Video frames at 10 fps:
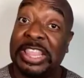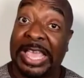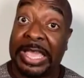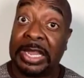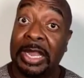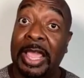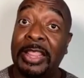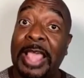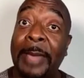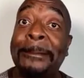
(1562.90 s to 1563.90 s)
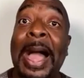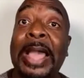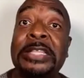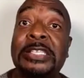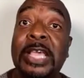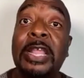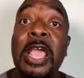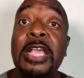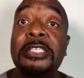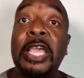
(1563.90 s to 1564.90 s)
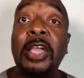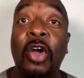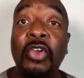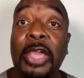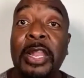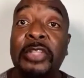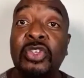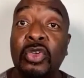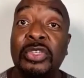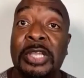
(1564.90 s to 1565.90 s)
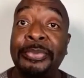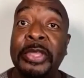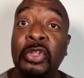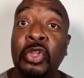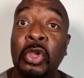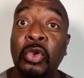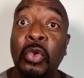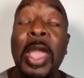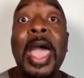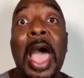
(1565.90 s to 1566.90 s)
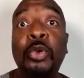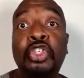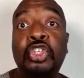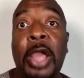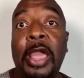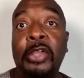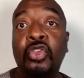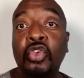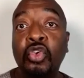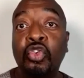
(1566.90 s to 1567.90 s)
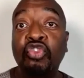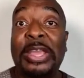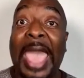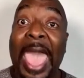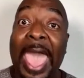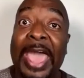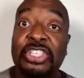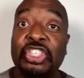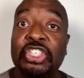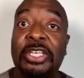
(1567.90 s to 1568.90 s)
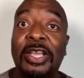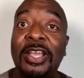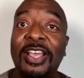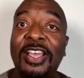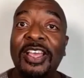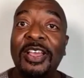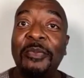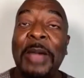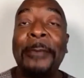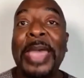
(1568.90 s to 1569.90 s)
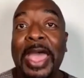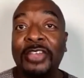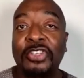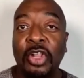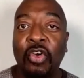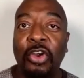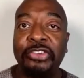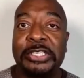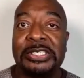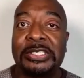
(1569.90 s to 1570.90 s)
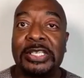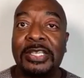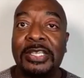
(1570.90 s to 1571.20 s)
then and that mindset saying, okay, let's do something new, I was trying to rehash my past glories.